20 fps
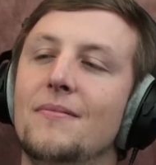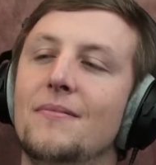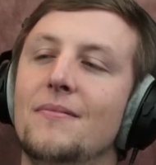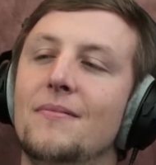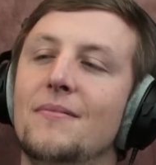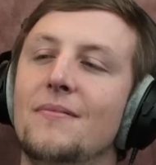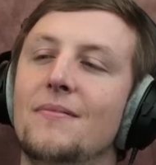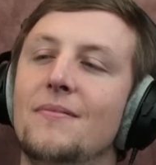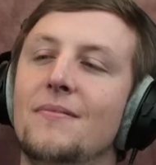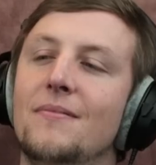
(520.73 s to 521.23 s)

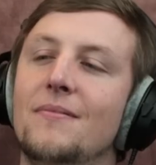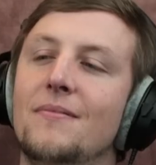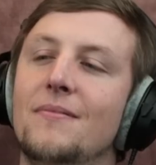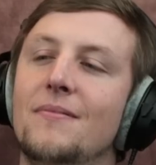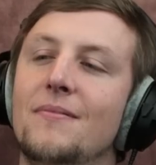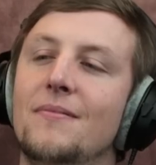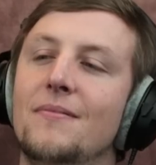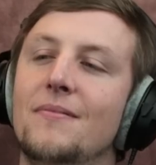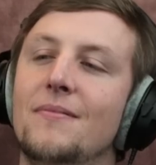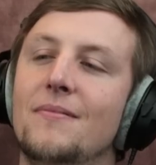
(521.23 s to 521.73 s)

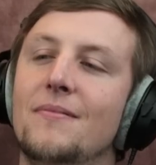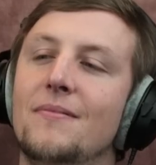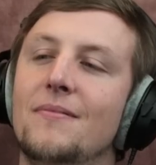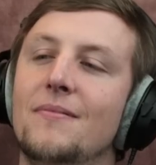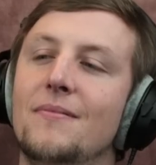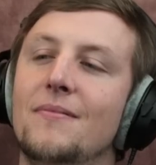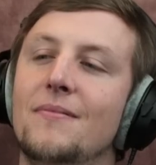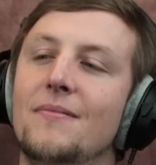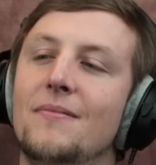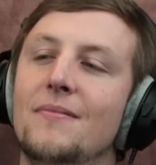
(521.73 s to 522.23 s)

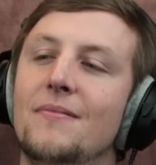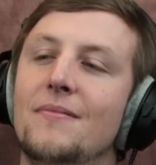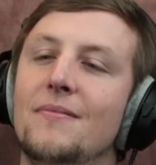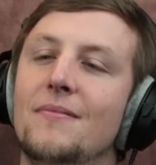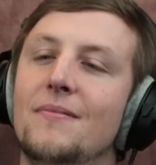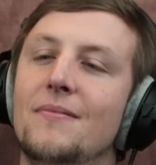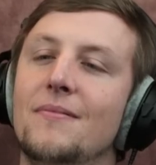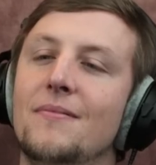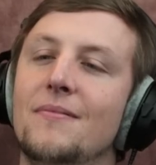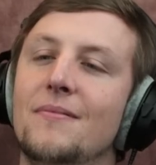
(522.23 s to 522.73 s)

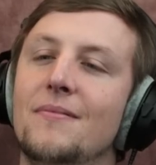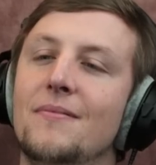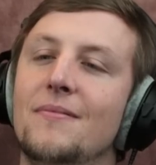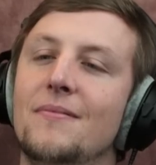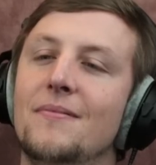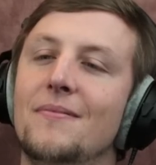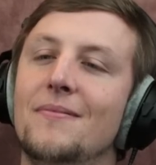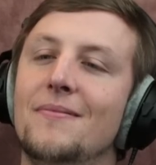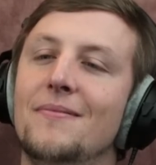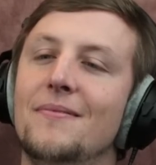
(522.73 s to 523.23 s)

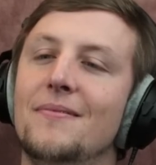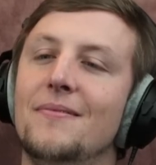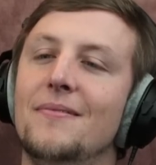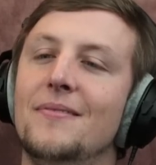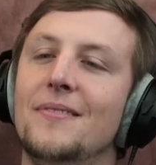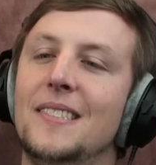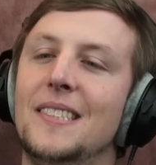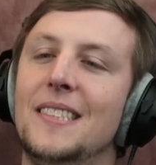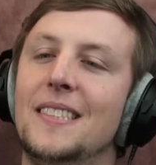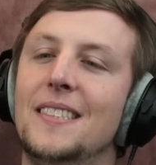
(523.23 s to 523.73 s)

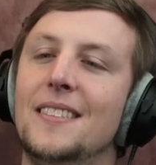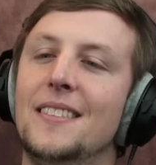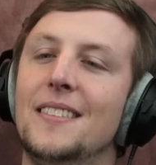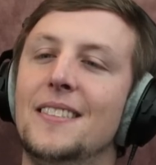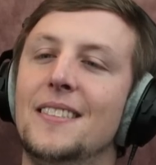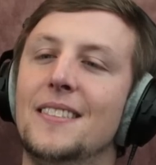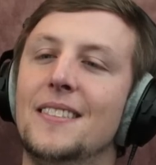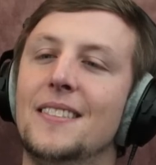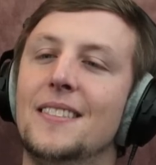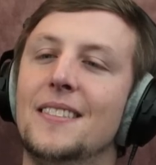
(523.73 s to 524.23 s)

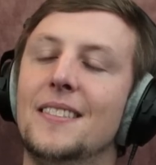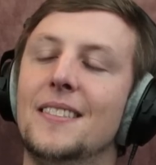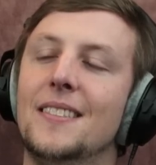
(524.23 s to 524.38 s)
This person isn't speaking.